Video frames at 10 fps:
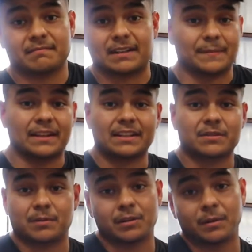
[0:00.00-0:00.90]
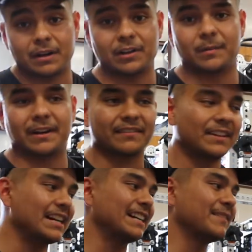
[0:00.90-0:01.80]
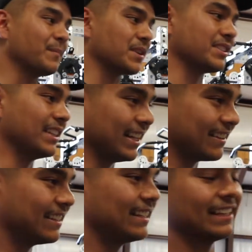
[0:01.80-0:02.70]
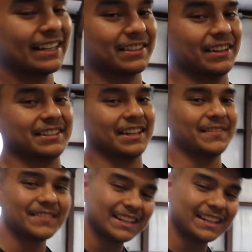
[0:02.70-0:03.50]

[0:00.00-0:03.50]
I mean, that's what you want to do. But personally, like, that's a lot of time.